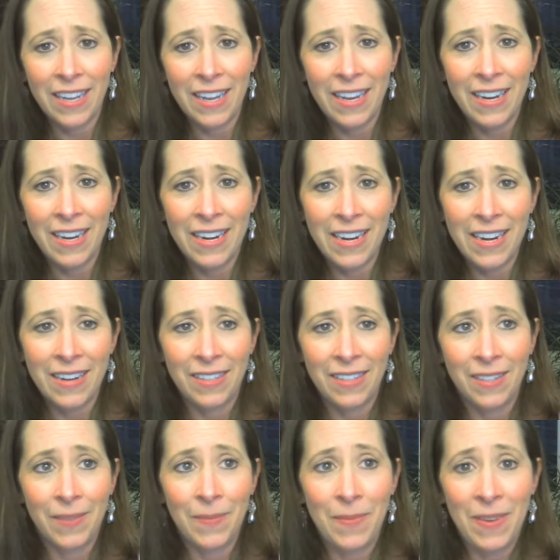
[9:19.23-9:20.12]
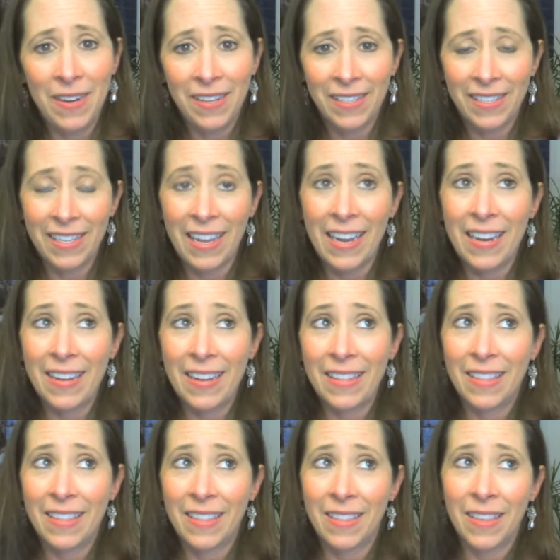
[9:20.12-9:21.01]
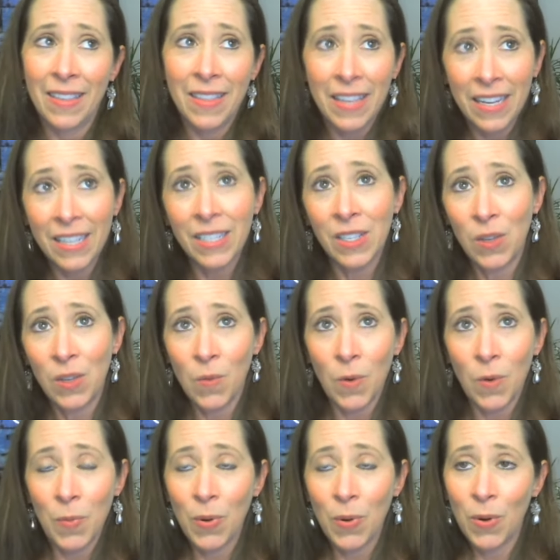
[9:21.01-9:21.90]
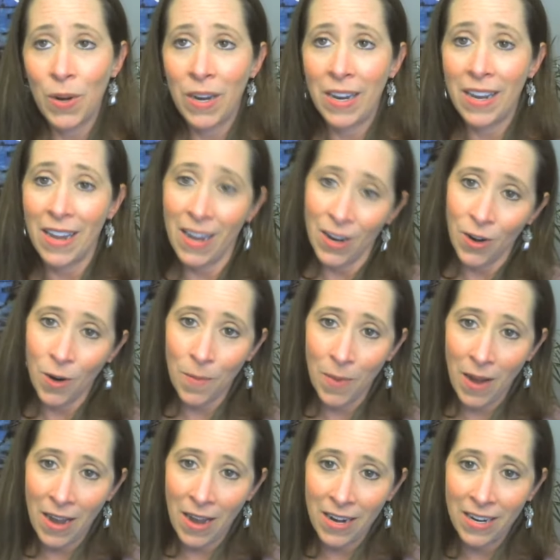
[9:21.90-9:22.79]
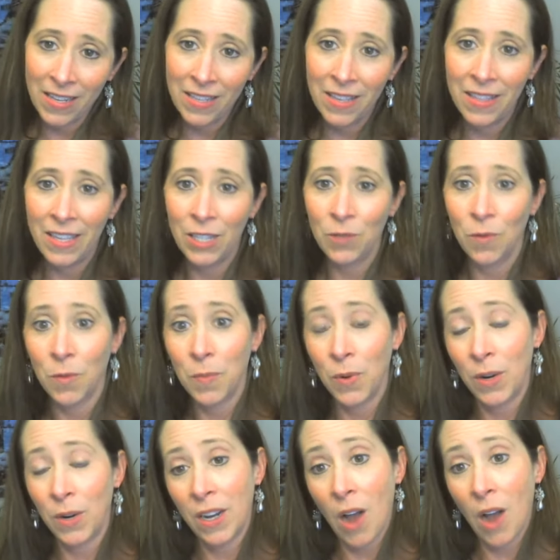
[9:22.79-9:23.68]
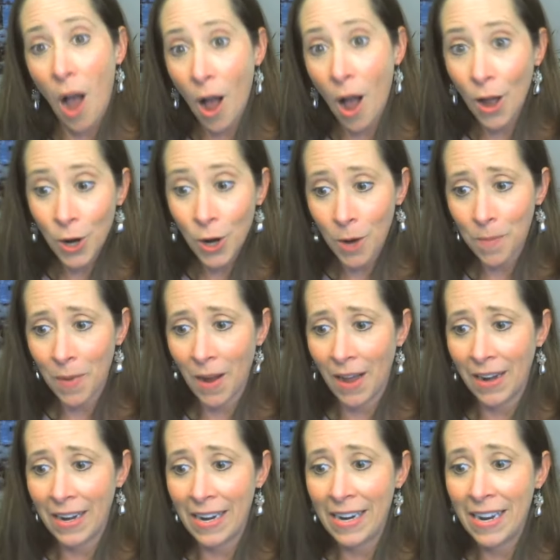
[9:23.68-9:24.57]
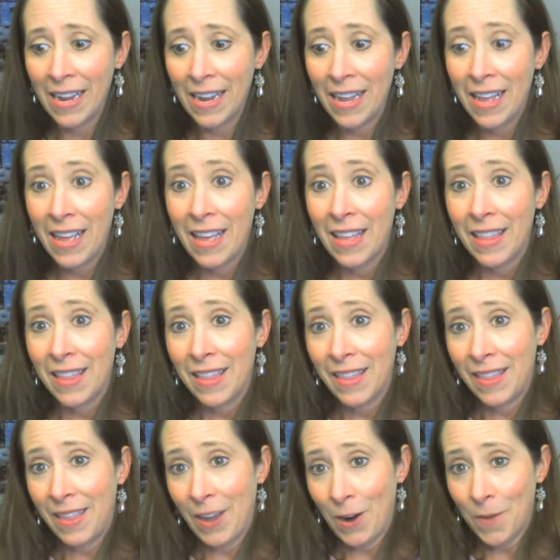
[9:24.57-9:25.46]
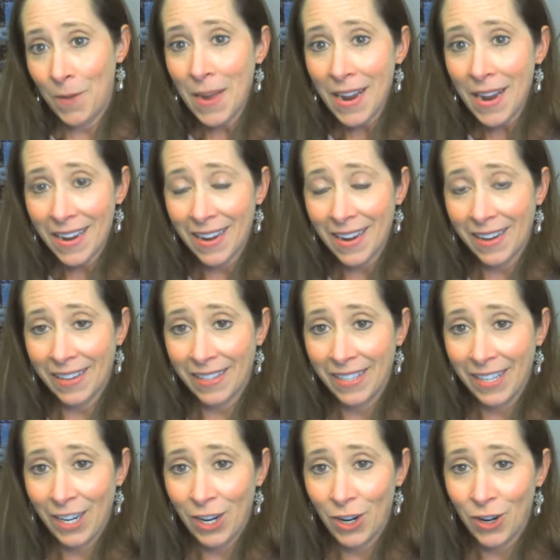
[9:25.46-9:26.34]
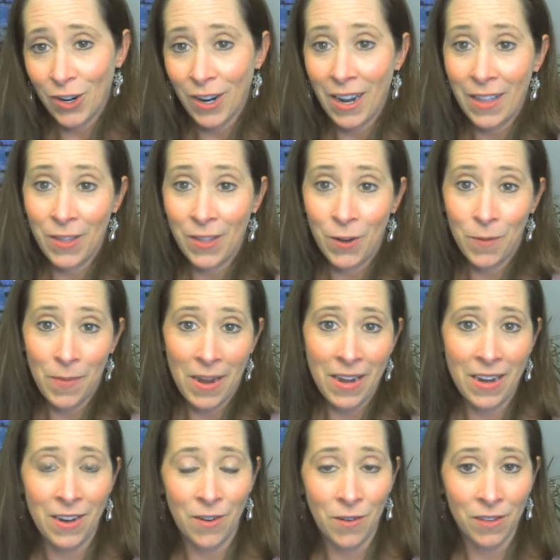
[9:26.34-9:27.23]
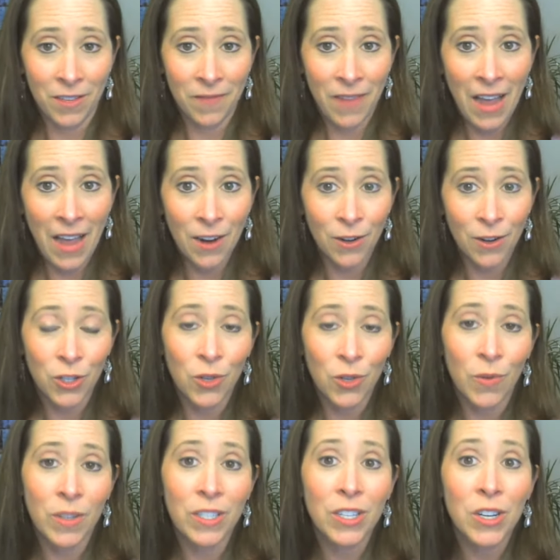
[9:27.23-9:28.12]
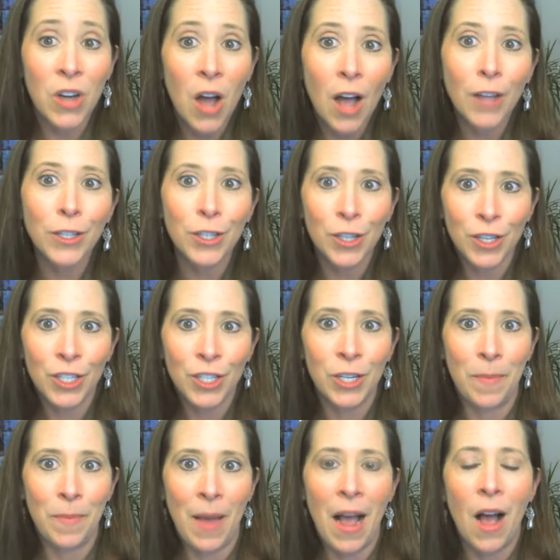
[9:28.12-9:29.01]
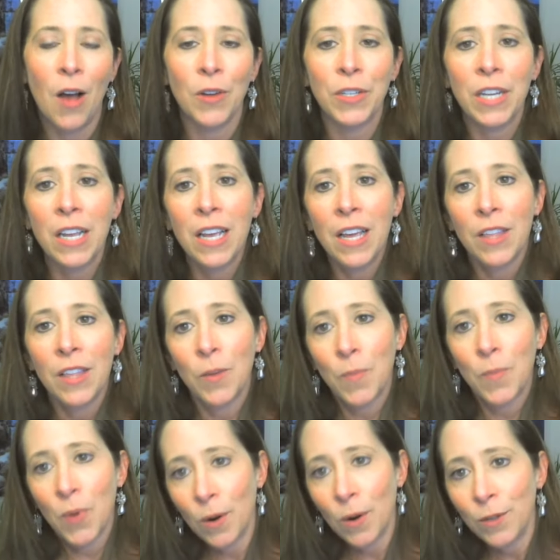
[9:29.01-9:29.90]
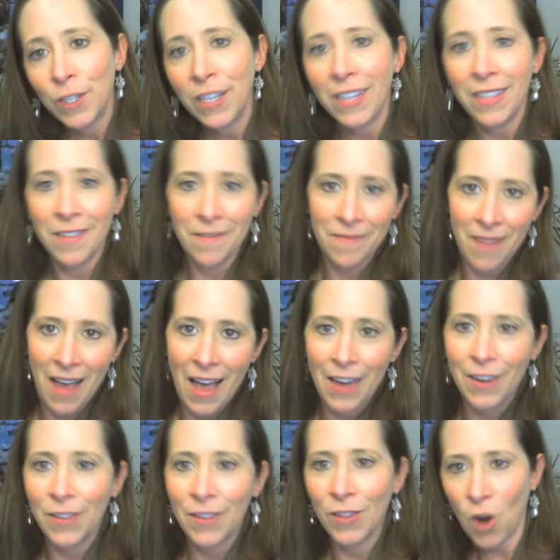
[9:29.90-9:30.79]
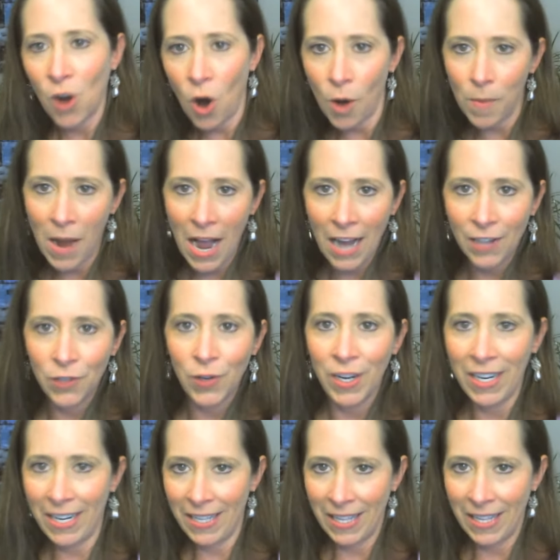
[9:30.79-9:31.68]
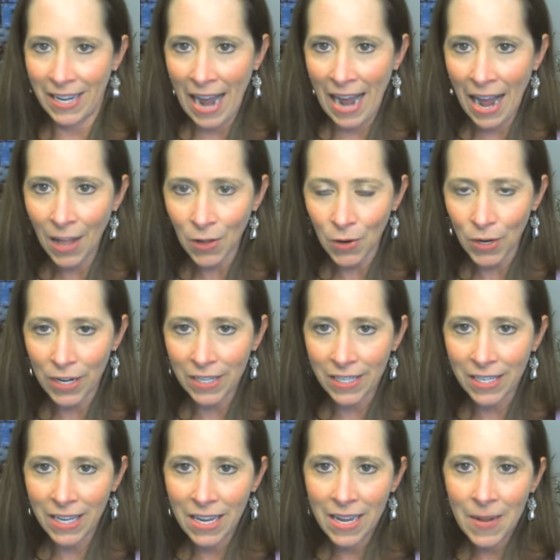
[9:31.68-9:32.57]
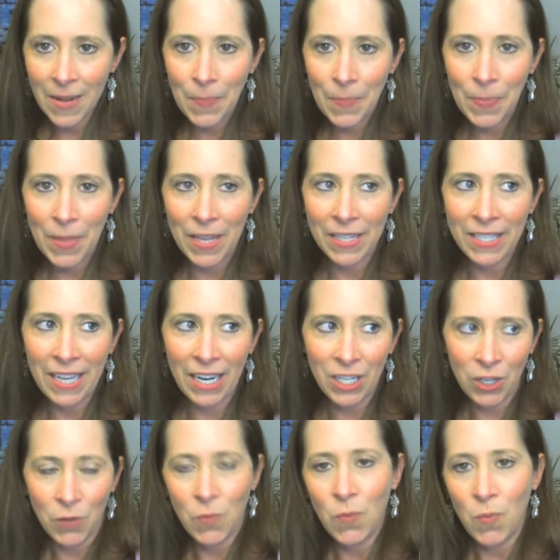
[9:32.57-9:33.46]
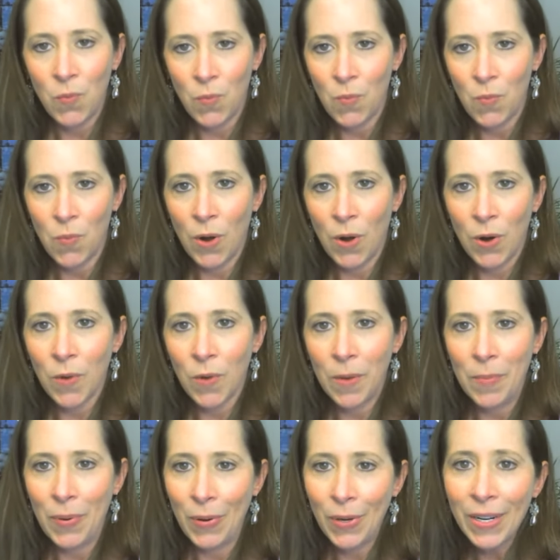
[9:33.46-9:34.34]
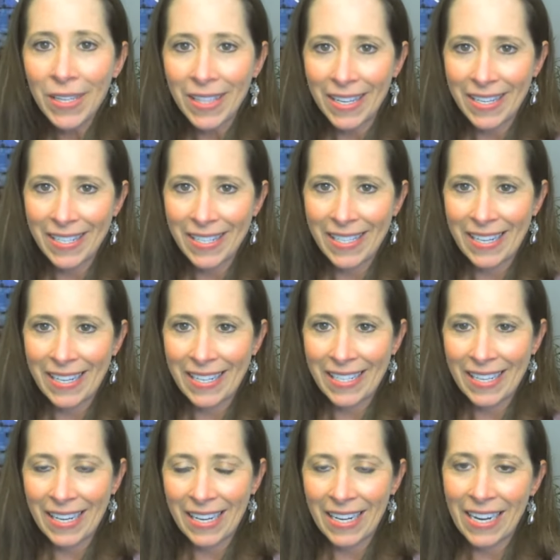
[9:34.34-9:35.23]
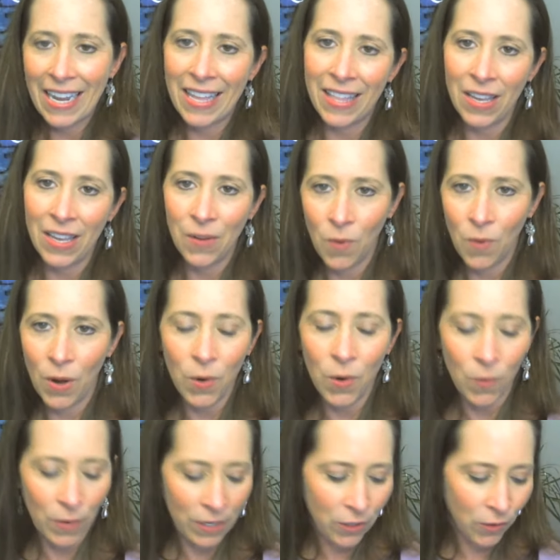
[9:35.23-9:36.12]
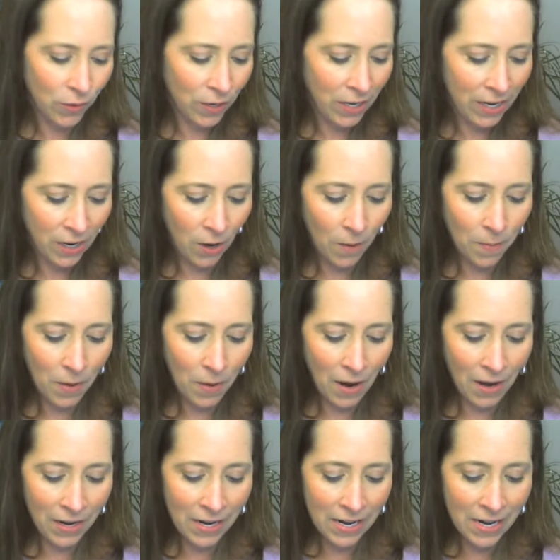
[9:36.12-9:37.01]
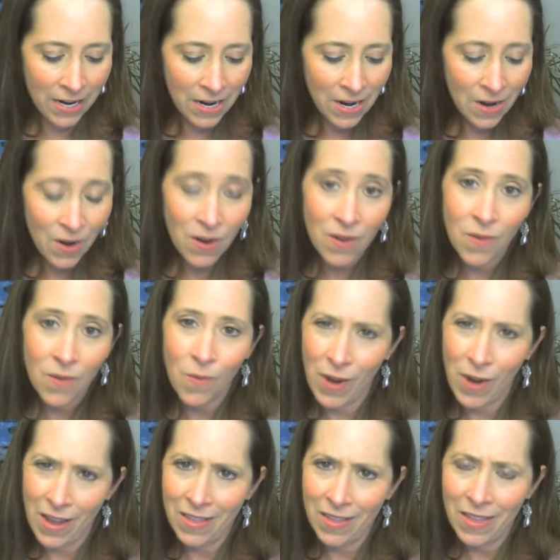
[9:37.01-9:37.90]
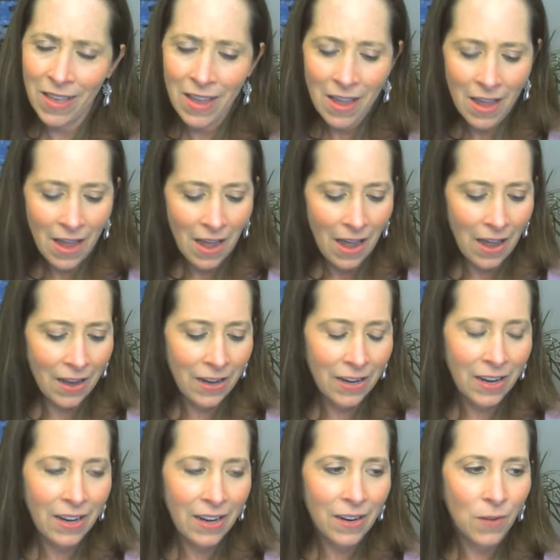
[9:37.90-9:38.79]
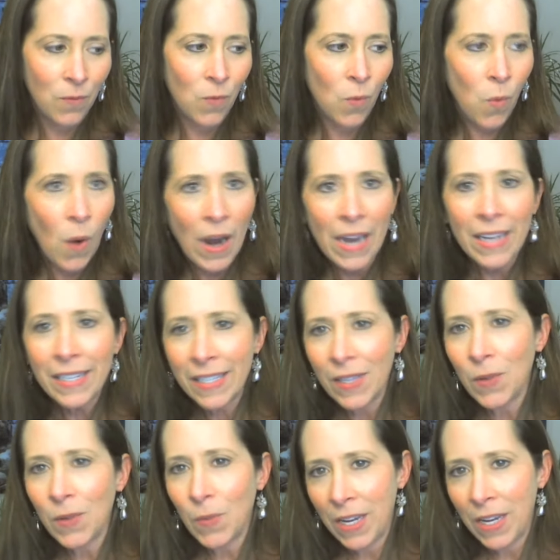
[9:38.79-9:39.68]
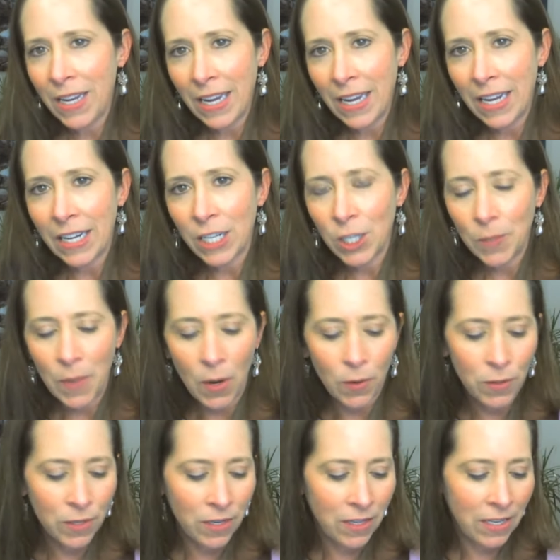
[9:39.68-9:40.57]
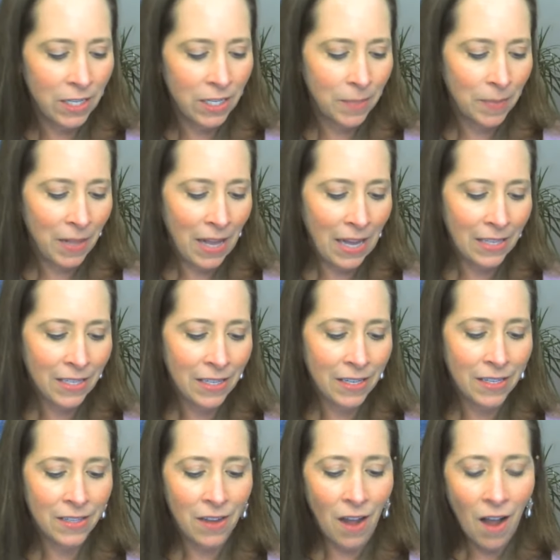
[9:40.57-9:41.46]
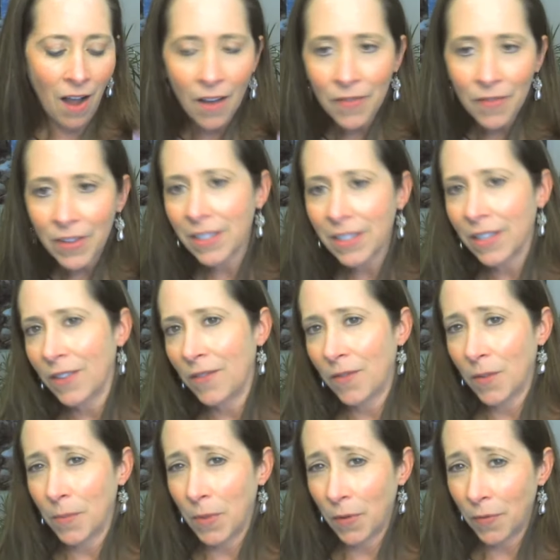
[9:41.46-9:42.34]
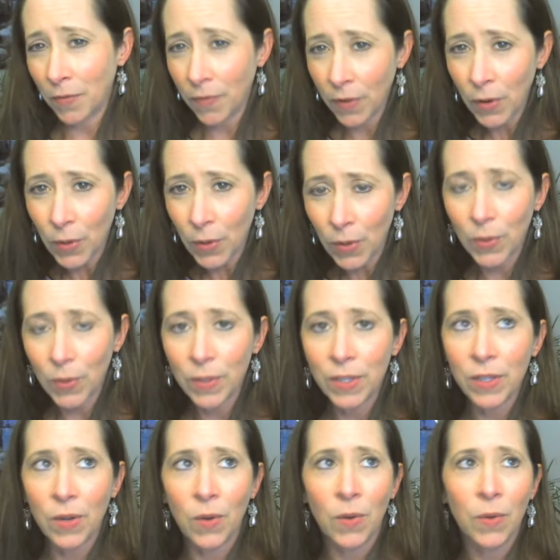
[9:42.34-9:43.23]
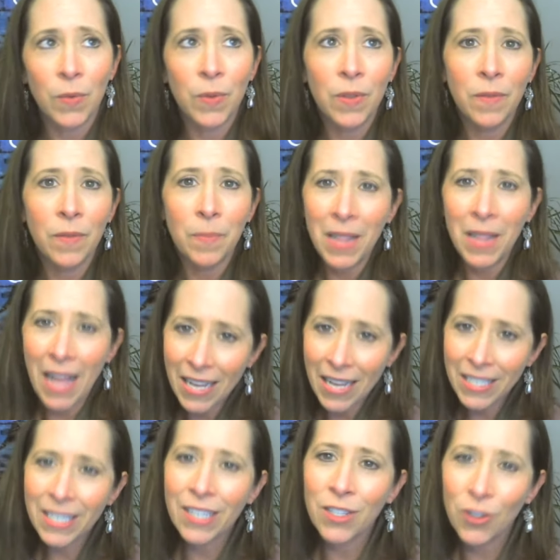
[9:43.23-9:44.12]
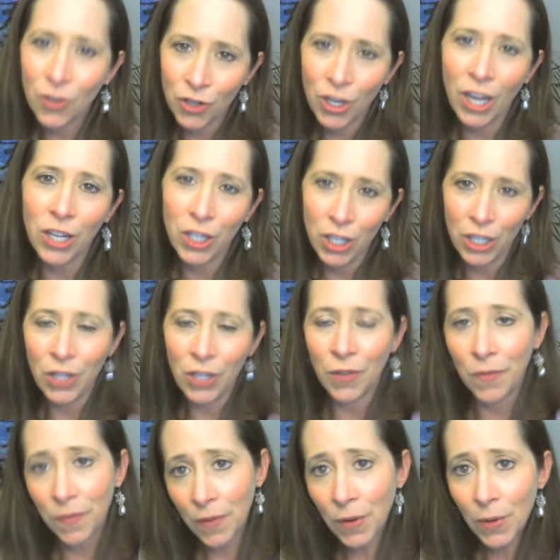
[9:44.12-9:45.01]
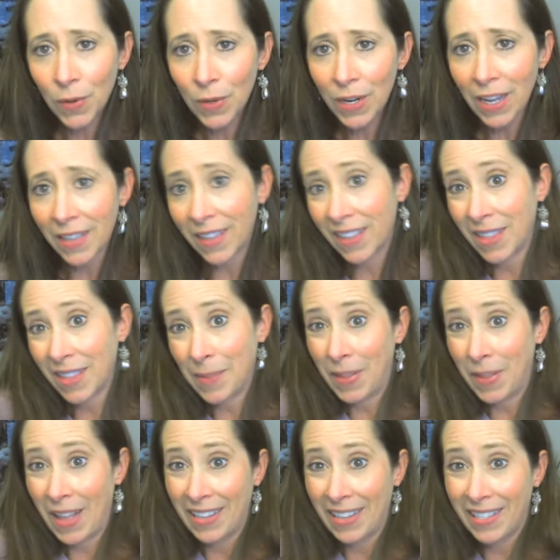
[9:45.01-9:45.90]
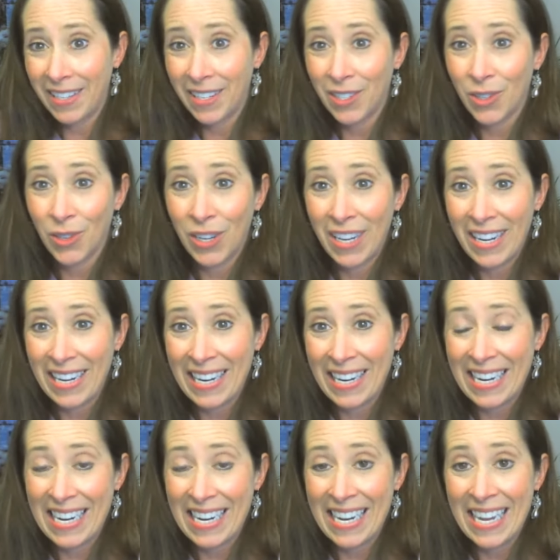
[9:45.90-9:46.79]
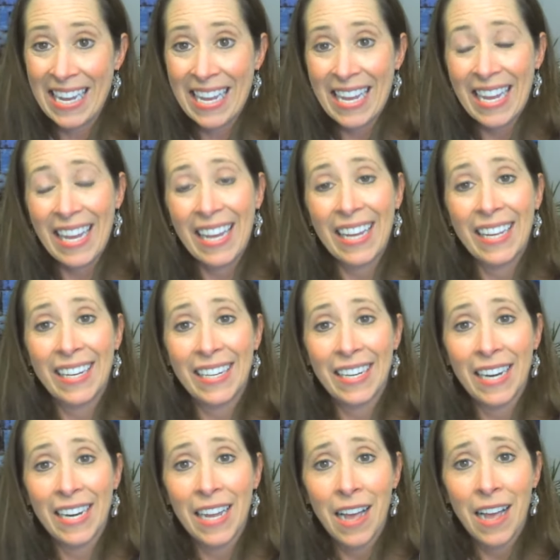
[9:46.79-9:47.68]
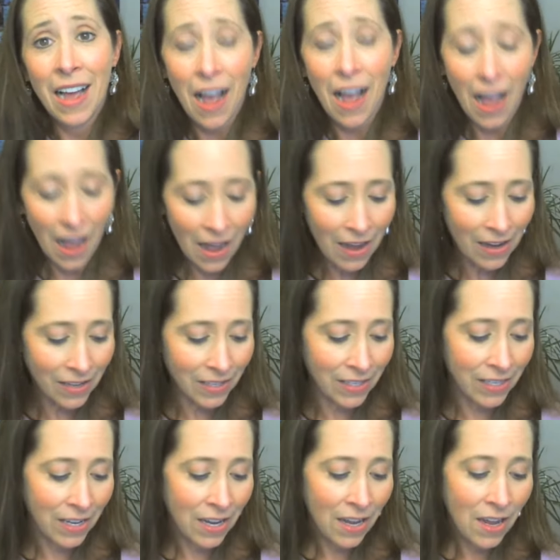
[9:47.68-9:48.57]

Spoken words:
And to me, it's like, the things that we're putting in our body, the things we're putting on our body, they're making us sicker and they're making us fatter. So it's not just about the protein, the fat, and the carbohydrate and the calories. It's actually, what are we putting these things in? And then what are we treating our body with? And the ways that we can get exposed to these plastics, obviously from the food. So the plastics are touching the food and then the plastics are getting in us.